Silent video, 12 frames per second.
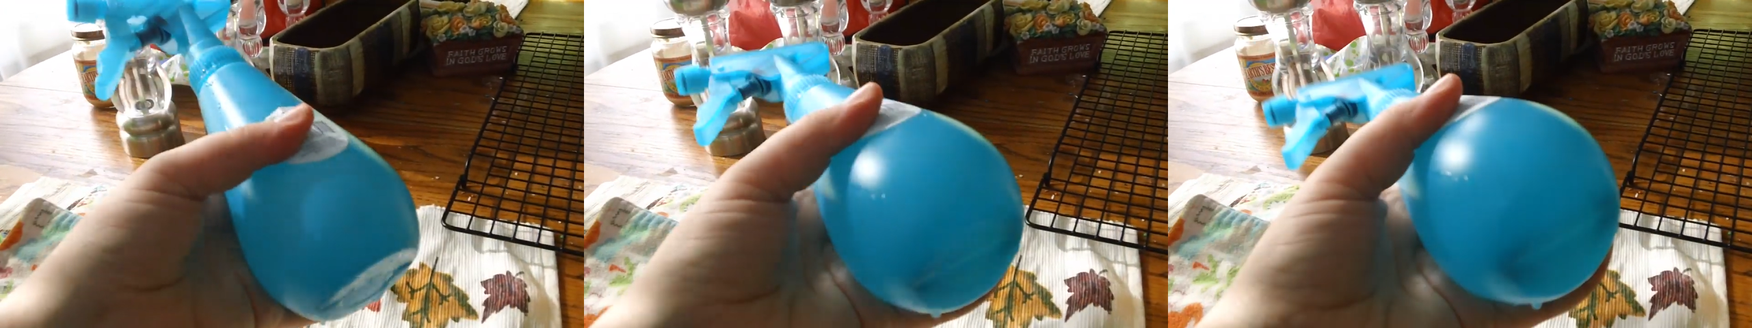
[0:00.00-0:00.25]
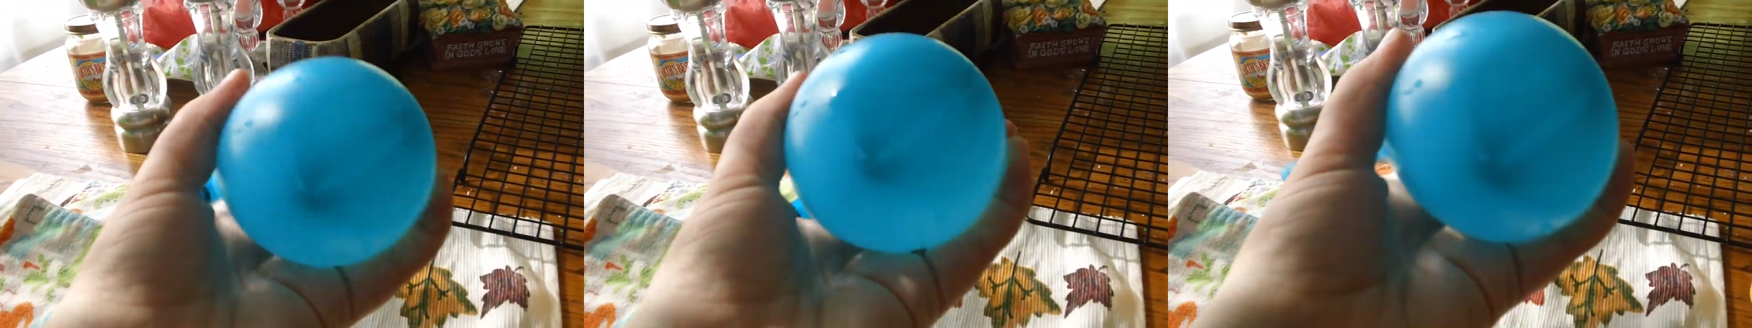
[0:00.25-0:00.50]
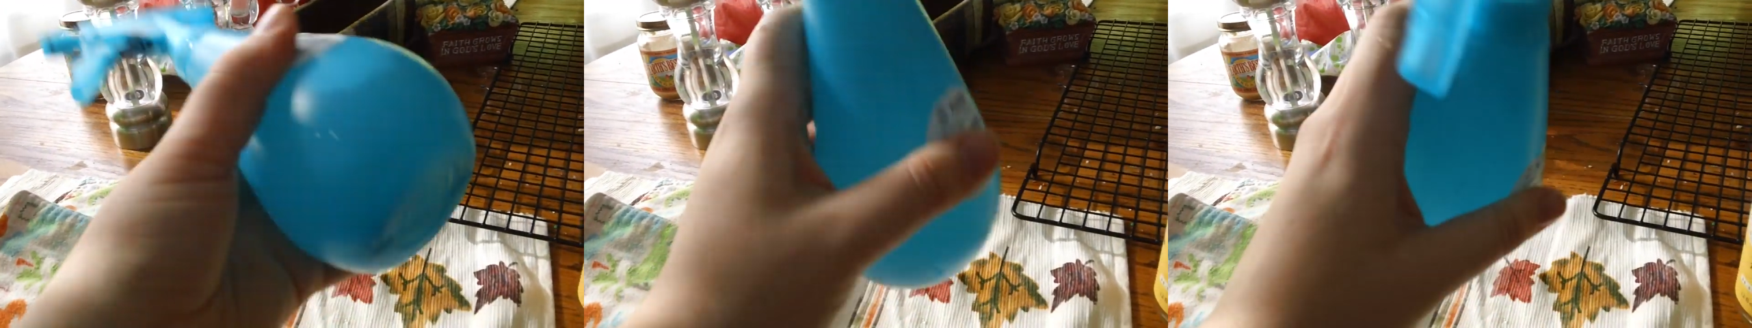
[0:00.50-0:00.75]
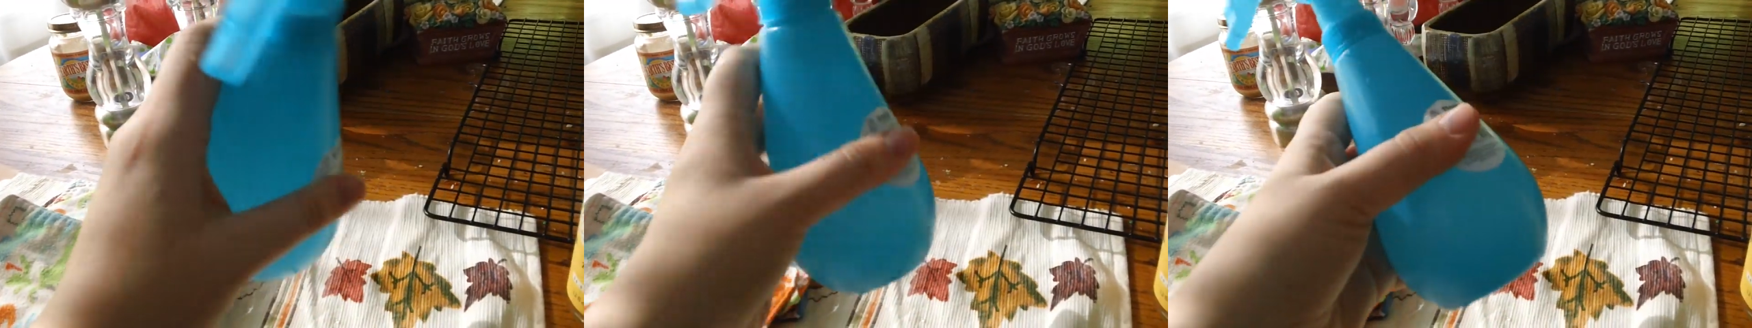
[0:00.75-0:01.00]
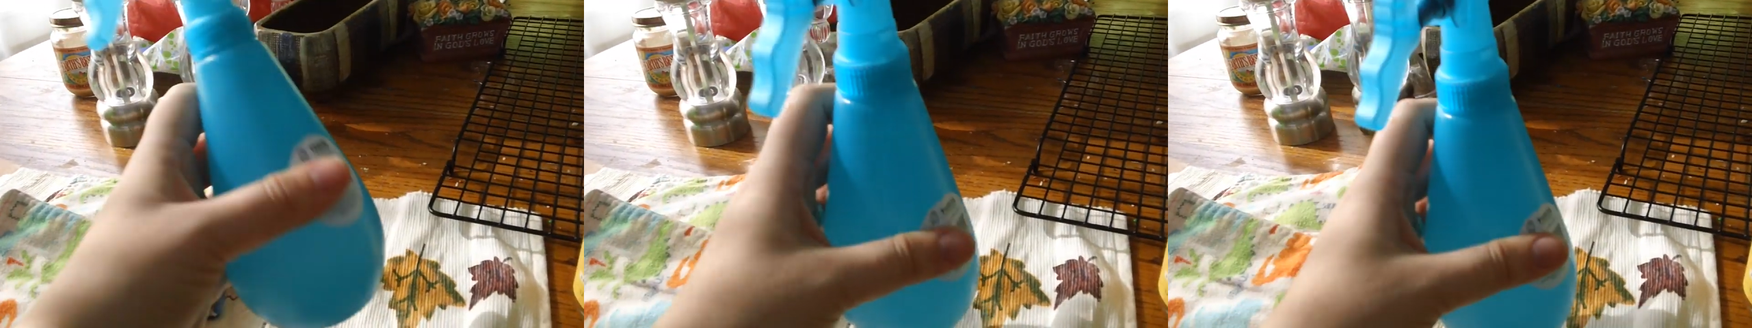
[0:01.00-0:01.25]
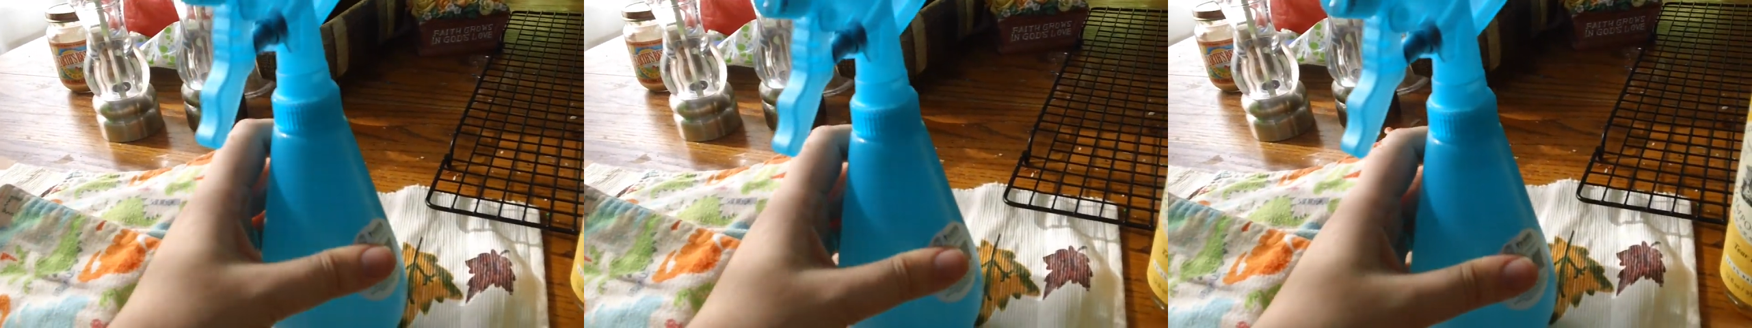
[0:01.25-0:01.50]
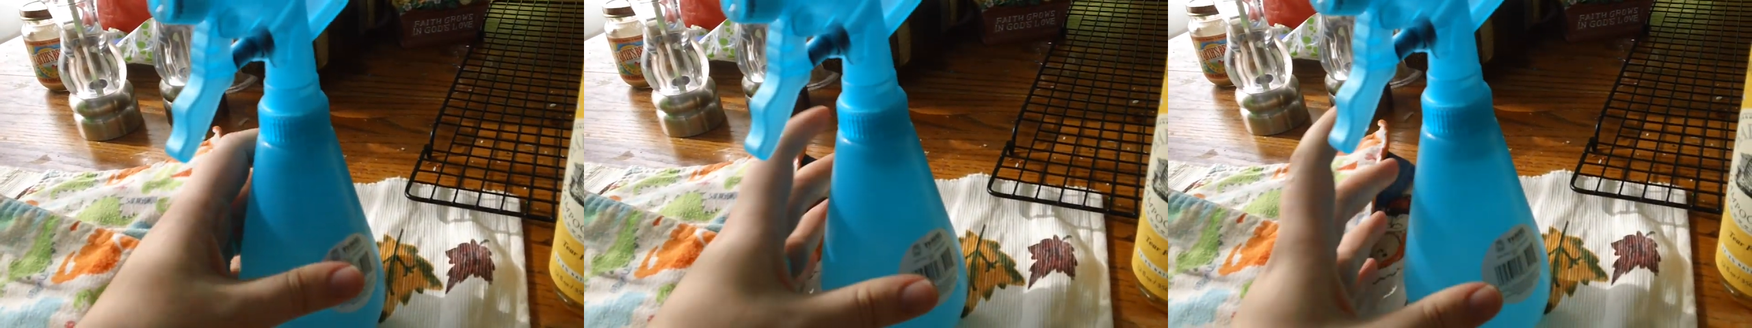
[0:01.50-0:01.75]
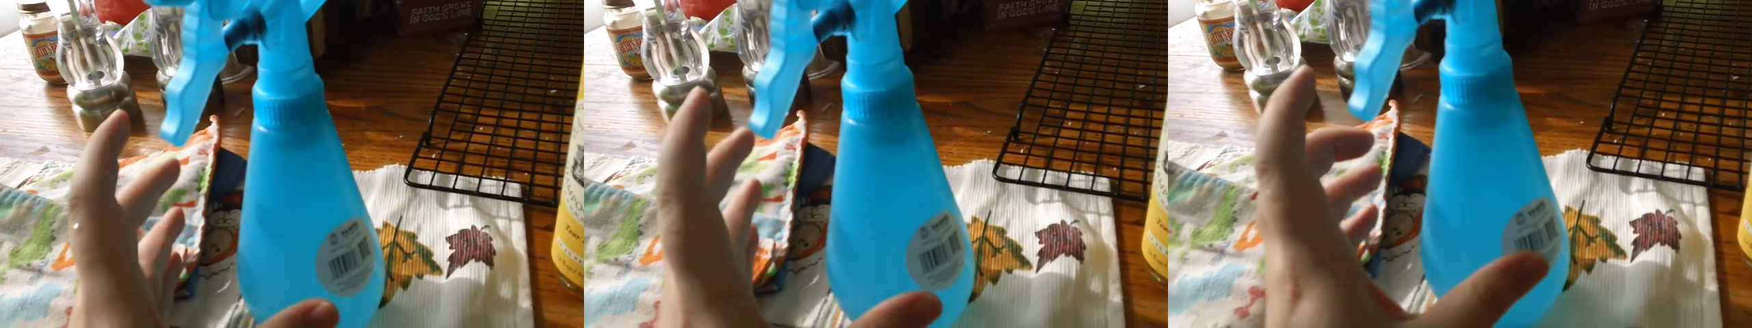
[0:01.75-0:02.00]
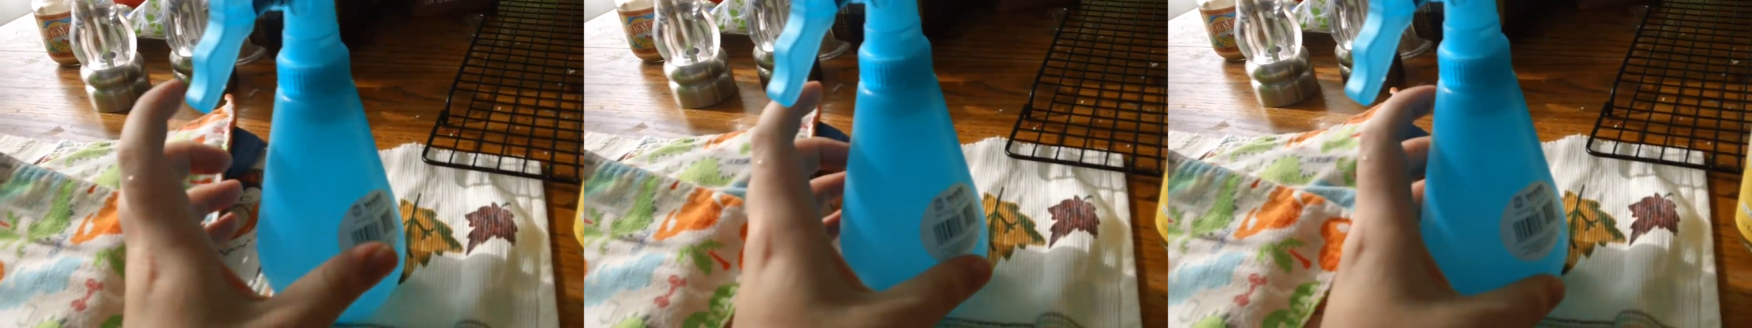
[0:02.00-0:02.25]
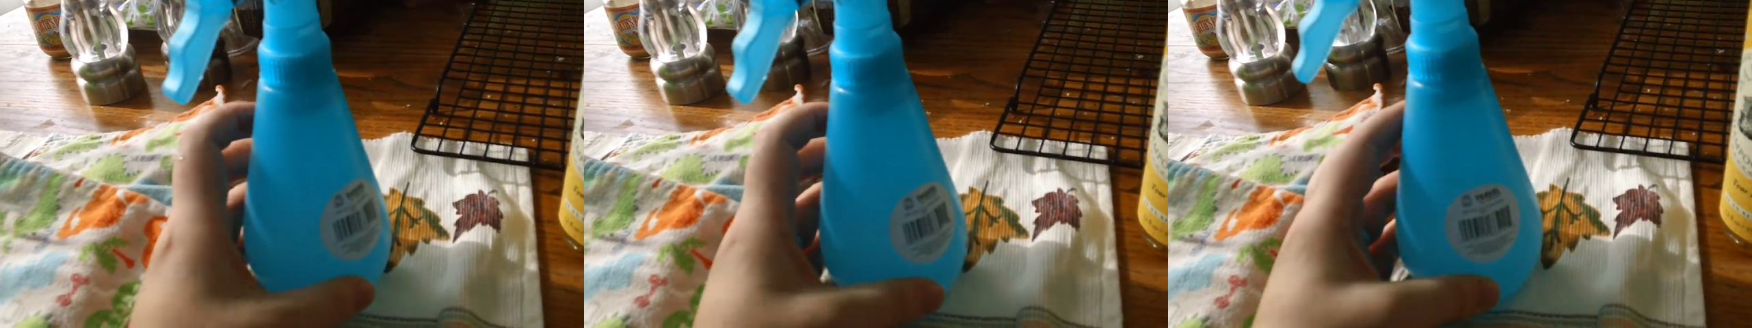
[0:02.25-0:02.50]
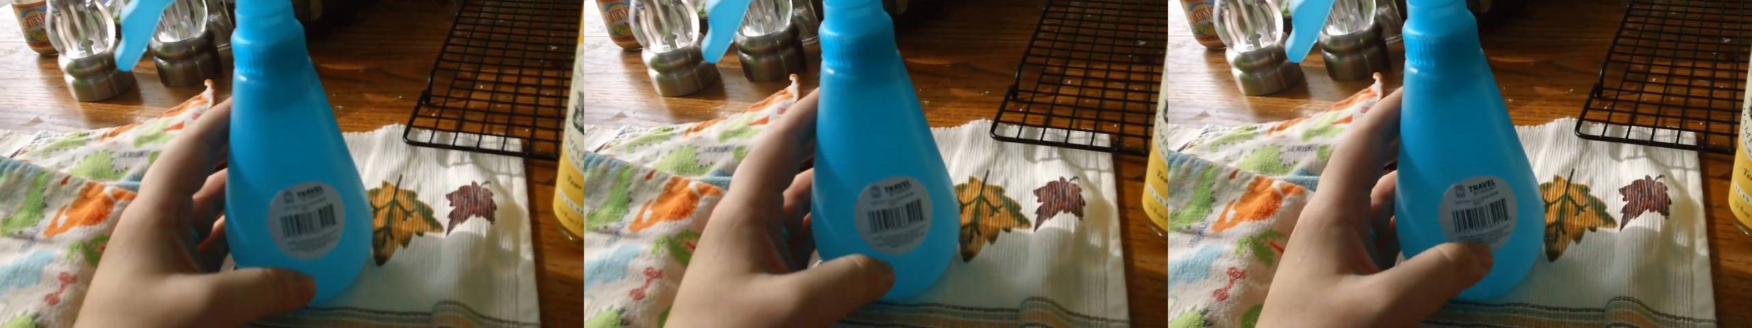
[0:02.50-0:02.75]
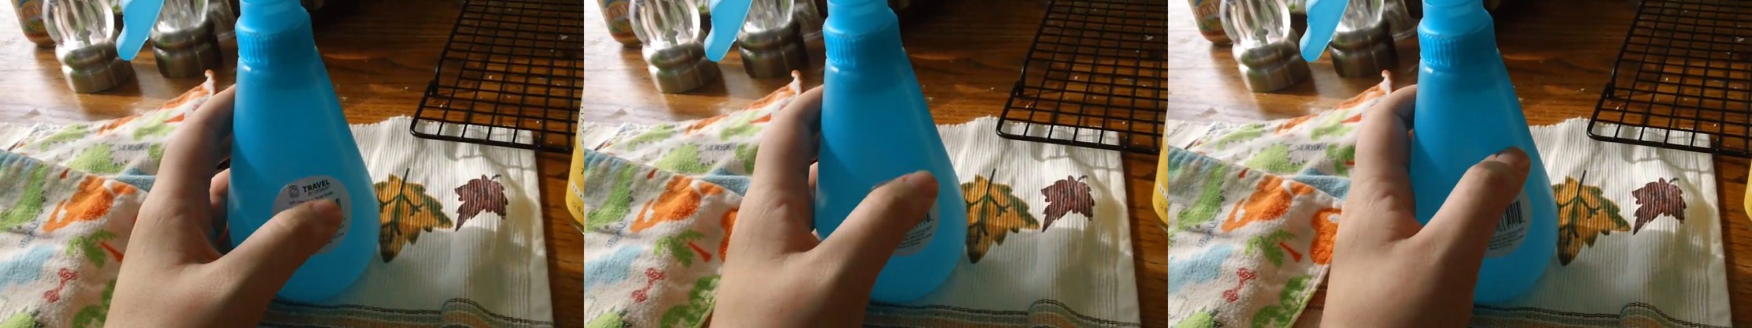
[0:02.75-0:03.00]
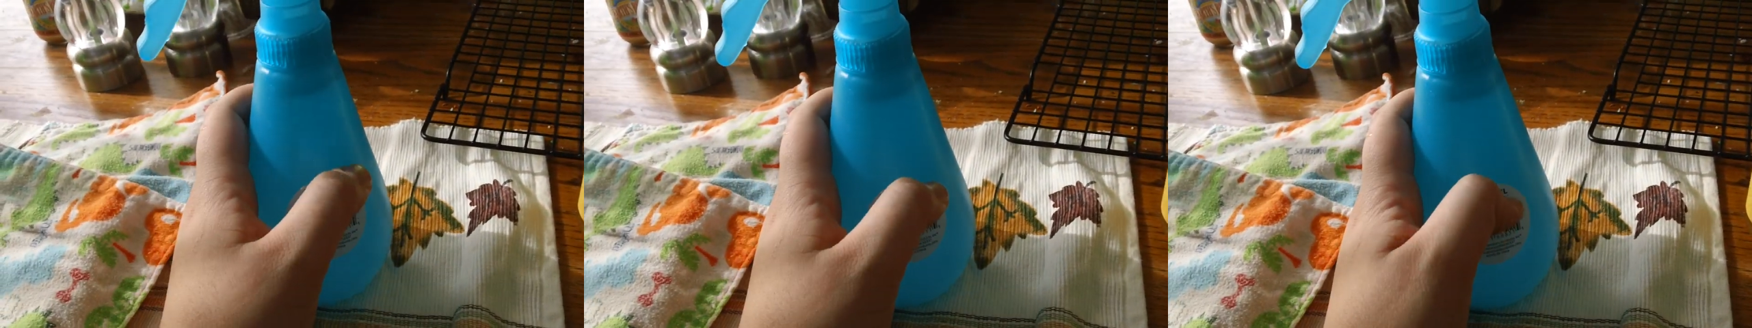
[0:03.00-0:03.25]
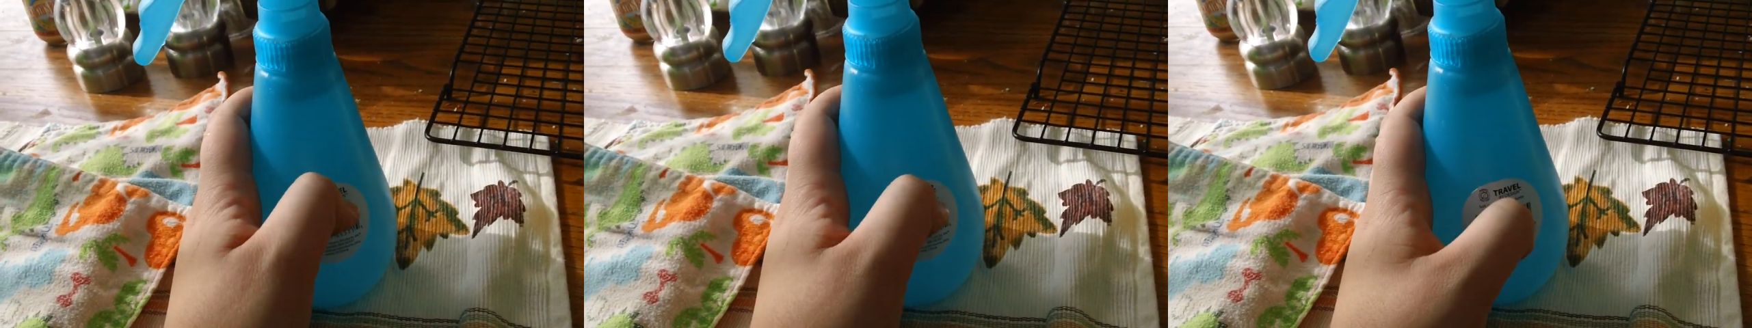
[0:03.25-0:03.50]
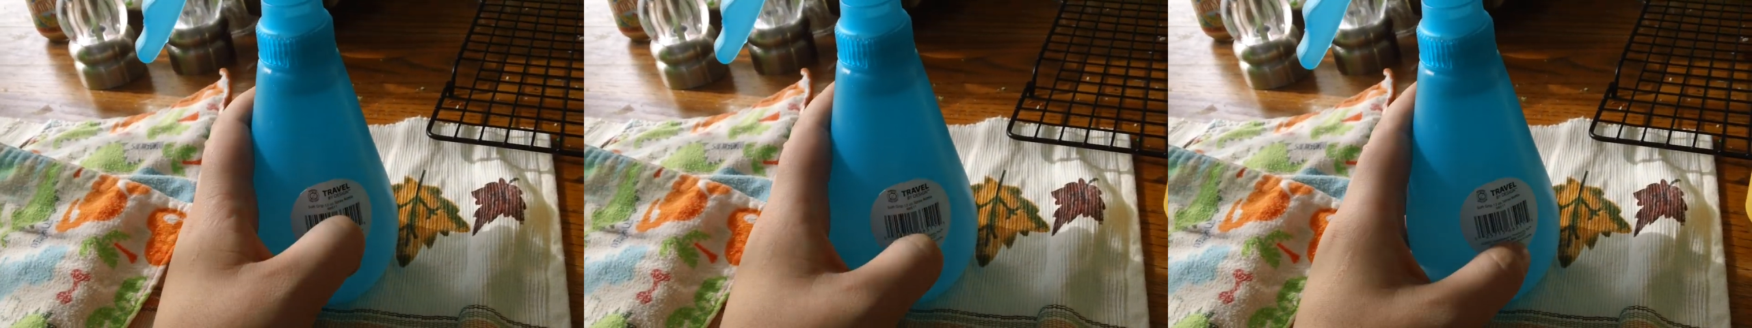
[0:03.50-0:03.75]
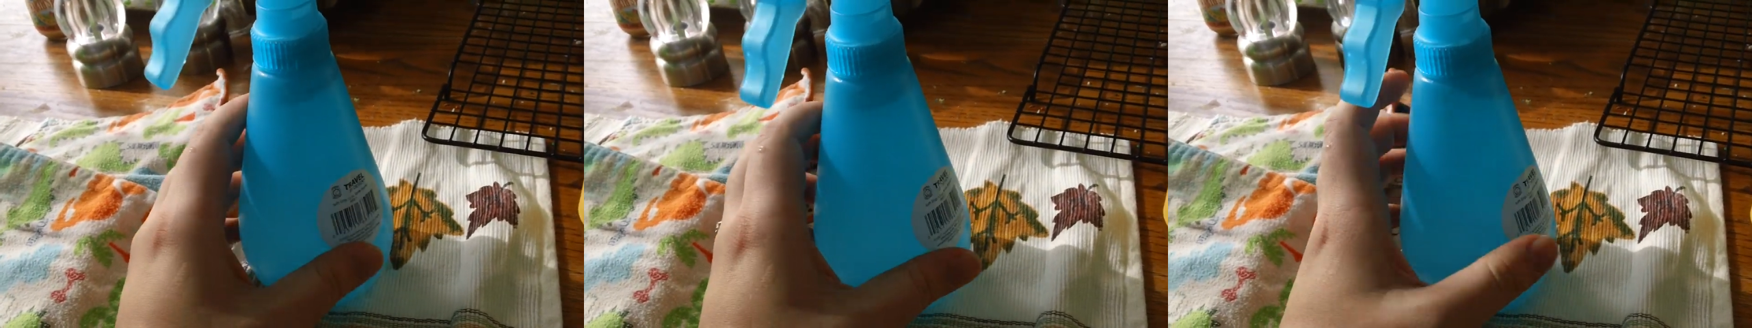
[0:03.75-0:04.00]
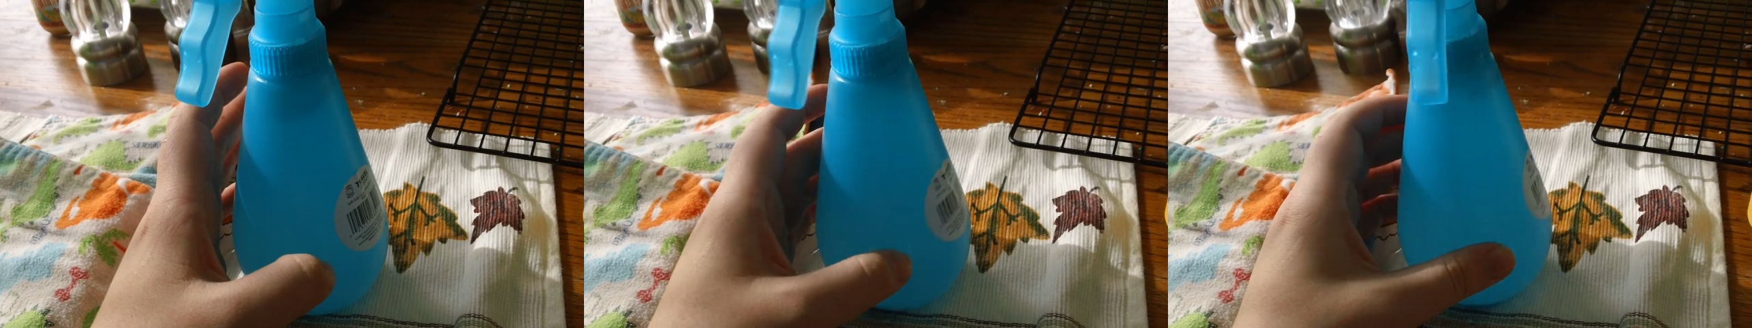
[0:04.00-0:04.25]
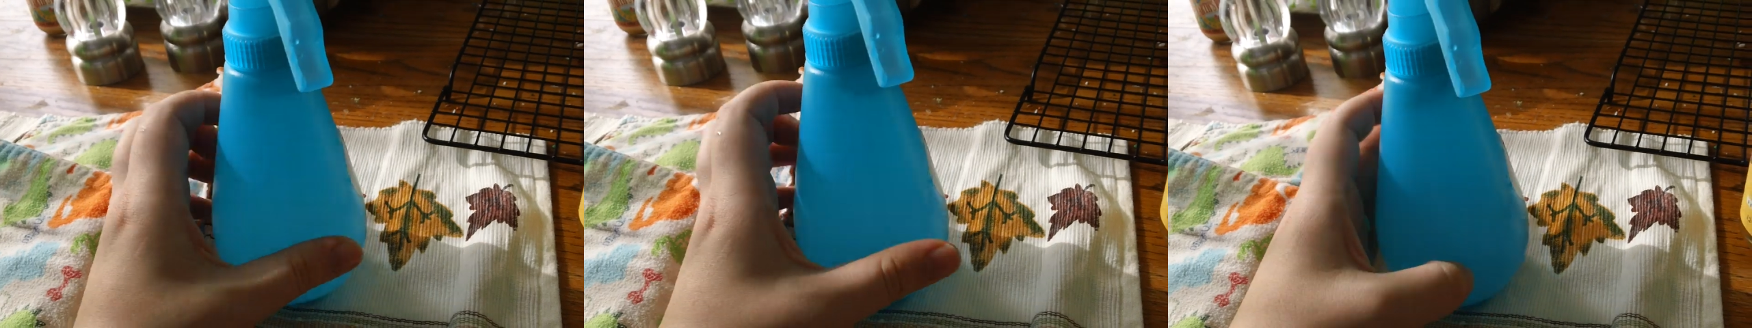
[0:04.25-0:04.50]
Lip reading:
No face is visible, so there are no lips to read.